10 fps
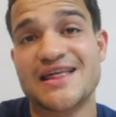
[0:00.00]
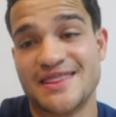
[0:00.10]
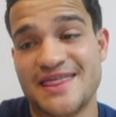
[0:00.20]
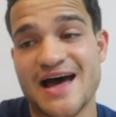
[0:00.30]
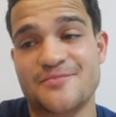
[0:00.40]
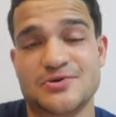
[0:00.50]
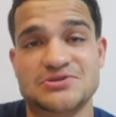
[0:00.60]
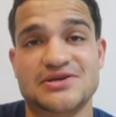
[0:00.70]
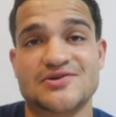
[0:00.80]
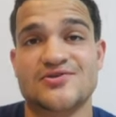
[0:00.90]
that
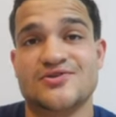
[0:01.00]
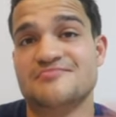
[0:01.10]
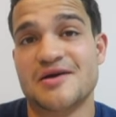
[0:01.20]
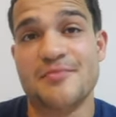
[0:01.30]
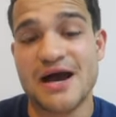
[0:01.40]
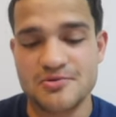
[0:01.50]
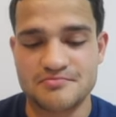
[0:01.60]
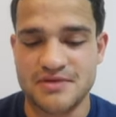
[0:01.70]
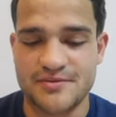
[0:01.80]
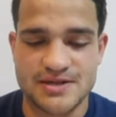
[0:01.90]
particular
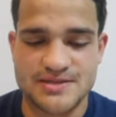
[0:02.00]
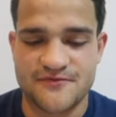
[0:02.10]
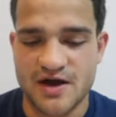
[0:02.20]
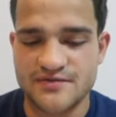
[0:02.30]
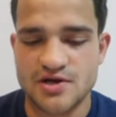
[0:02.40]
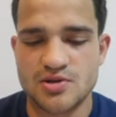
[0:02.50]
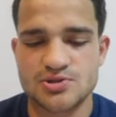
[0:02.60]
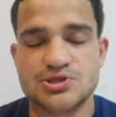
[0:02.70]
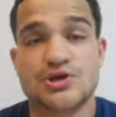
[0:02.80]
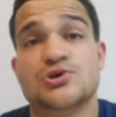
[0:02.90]
amount. Maybe it's
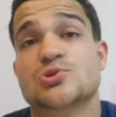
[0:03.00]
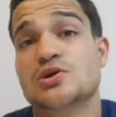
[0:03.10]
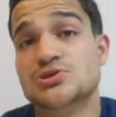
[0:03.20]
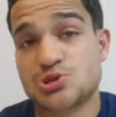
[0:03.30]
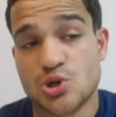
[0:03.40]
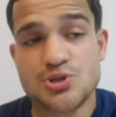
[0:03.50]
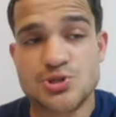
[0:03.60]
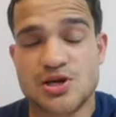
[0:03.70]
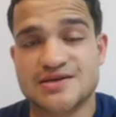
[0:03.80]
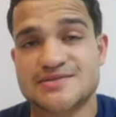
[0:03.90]
$5. You go and charge
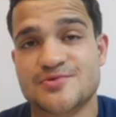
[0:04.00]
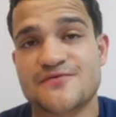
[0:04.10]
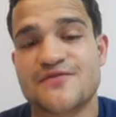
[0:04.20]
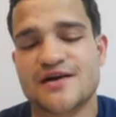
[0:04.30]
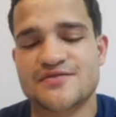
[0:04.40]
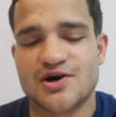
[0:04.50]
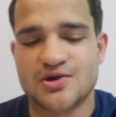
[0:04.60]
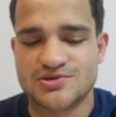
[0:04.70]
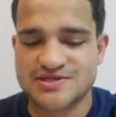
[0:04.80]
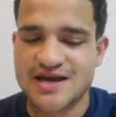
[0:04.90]
your customer
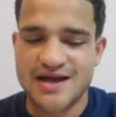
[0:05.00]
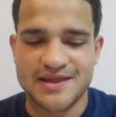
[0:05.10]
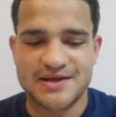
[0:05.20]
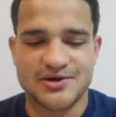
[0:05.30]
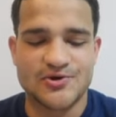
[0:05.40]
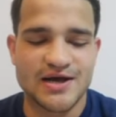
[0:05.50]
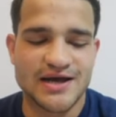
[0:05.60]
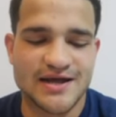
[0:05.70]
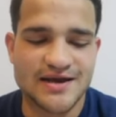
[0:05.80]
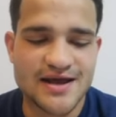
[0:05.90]
$5 and then go
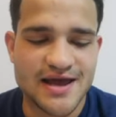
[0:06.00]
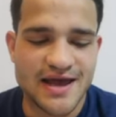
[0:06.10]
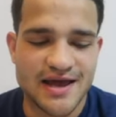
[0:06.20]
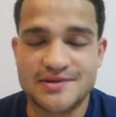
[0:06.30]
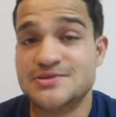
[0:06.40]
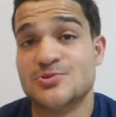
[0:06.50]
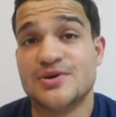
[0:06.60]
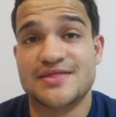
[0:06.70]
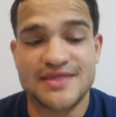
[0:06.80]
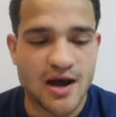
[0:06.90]
ahead and do
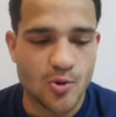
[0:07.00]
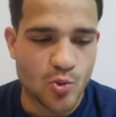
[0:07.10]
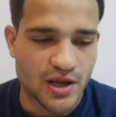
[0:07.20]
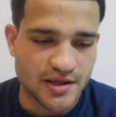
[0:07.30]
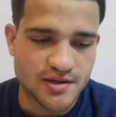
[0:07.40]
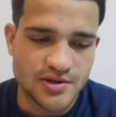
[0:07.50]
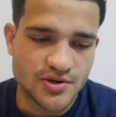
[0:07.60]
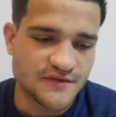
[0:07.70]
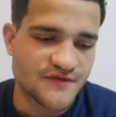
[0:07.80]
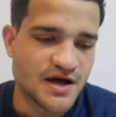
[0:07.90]
it that way. Here
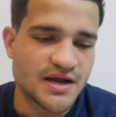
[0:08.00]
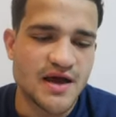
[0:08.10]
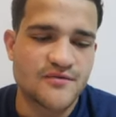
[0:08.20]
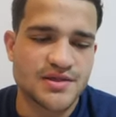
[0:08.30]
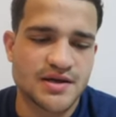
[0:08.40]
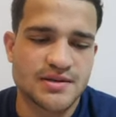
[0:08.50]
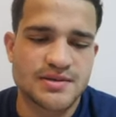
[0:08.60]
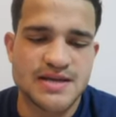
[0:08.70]
you can find everything in the